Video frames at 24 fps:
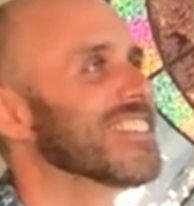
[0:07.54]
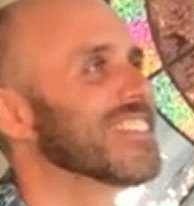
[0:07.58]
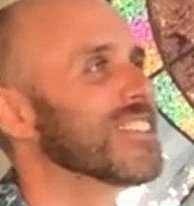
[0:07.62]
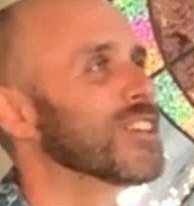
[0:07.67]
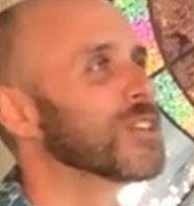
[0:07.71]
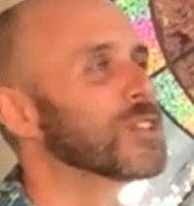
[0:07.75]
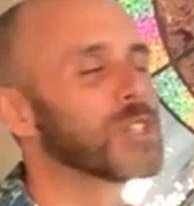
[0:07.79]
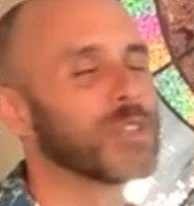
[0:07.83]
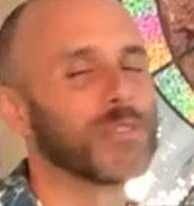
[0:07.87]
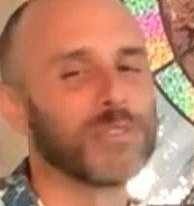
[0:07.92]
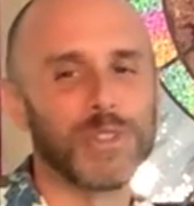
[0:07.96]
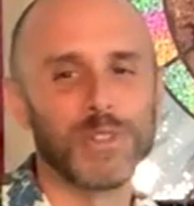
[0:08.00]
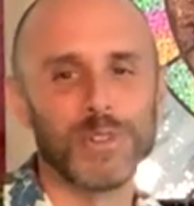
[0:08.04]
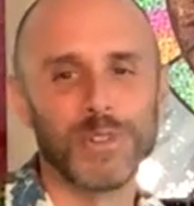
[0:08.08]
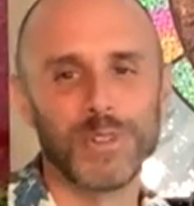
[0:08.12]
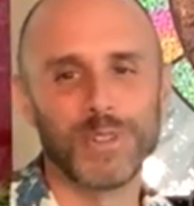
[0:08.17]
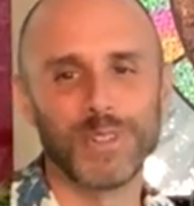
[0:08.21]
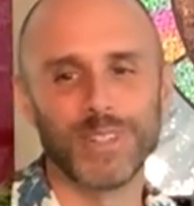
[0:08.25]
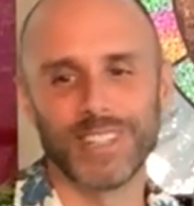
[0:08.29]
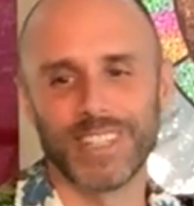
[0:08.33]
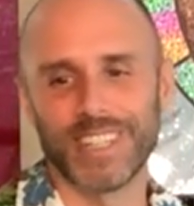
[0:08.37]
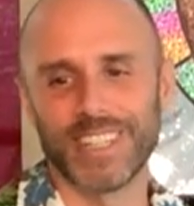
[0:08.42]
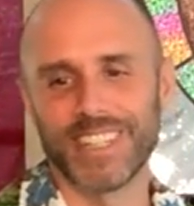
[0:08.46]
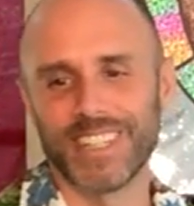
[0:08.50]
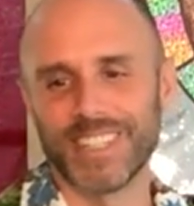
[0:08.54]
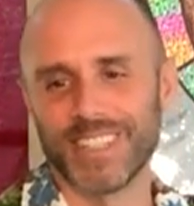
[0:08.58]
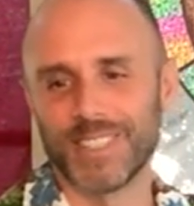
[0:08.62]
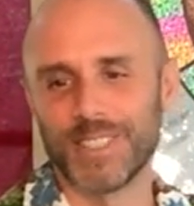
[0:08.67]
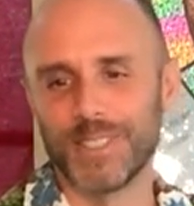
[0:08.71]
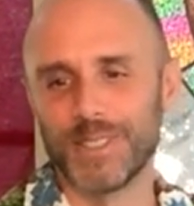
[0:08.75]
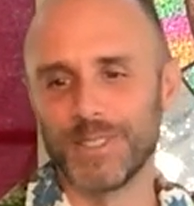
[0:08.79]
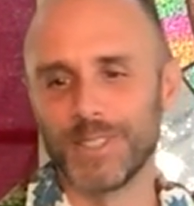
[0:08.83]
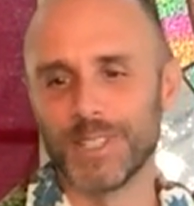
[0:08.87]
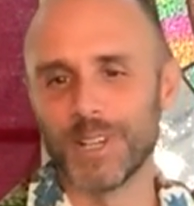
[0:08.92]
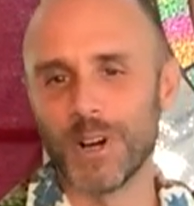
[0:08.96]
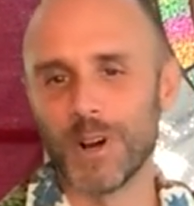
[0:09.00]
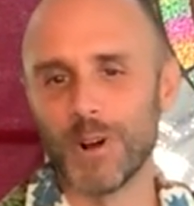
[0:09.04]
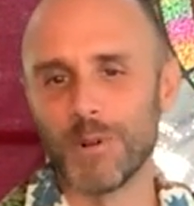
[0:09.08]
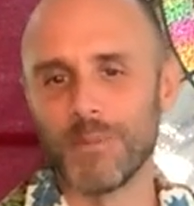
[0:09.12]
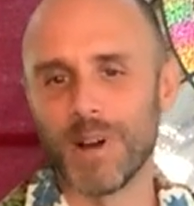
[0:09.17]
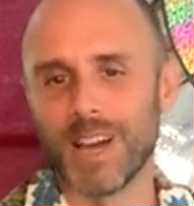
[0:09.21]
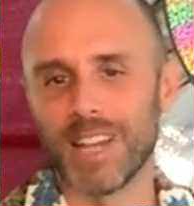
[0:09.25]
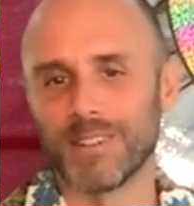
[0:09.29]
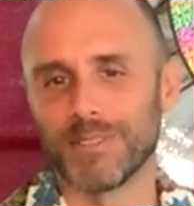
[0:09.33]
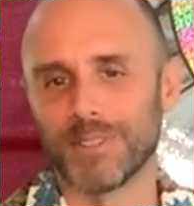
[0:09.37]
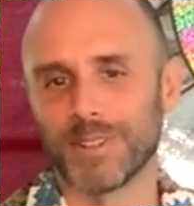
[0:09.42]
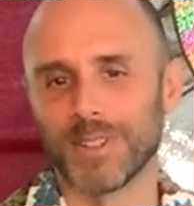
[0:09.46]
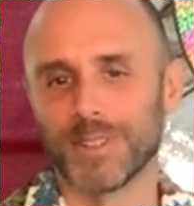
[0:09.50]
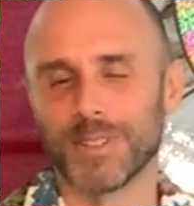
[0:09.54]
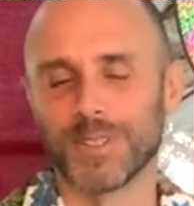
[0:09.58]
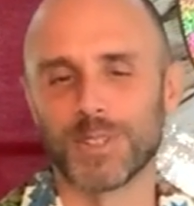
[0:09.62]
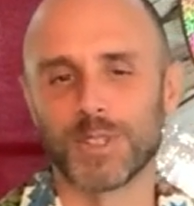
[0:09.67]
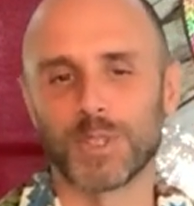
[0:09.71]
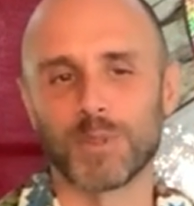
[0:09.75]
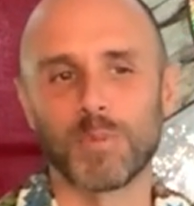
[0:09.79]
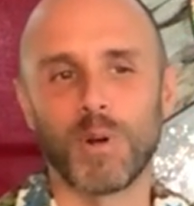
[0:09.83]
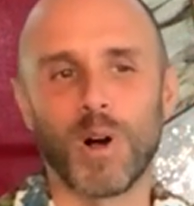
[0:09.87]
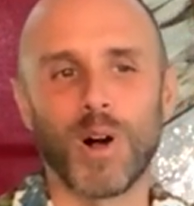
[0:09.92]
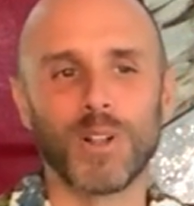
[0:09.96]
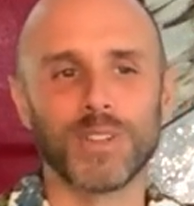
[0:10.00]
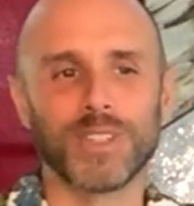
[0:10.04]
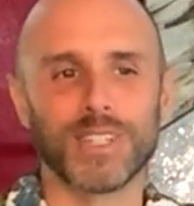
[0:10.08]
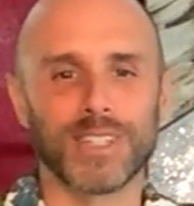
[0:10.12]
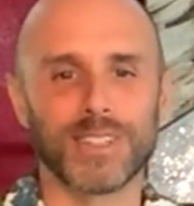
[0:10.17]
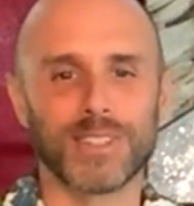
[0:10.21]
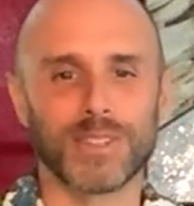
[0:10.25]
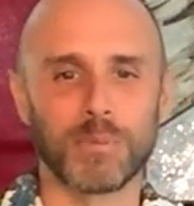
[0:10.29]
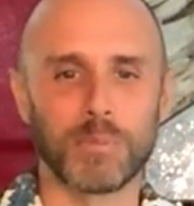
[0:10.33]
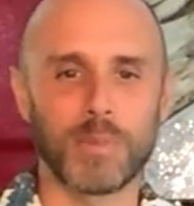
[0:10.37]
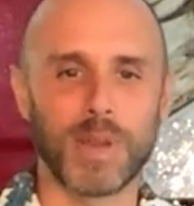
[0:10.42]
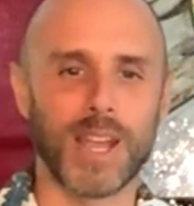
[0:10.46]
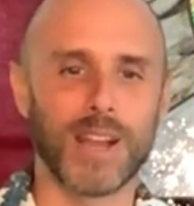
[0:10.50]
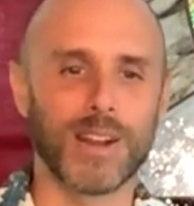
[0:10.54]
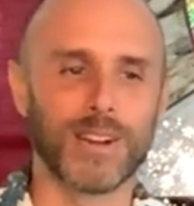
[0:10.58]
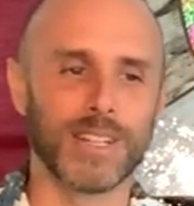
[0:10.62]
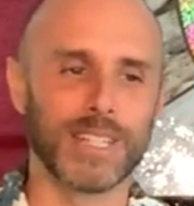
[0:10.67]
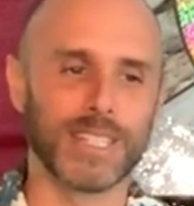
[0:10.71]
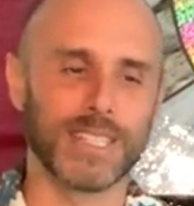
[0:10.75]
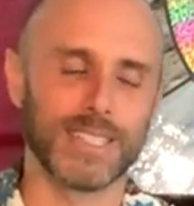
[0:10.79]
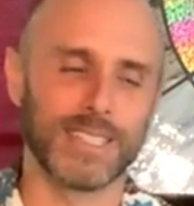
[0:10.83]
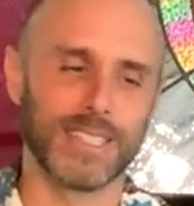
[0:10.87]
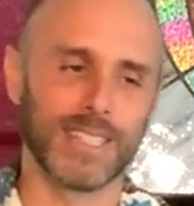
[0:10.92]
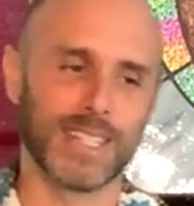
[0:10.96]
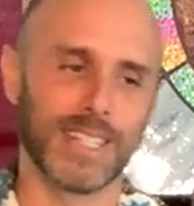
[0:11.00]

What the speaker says: Those of you who know might have heard Spalding the parrot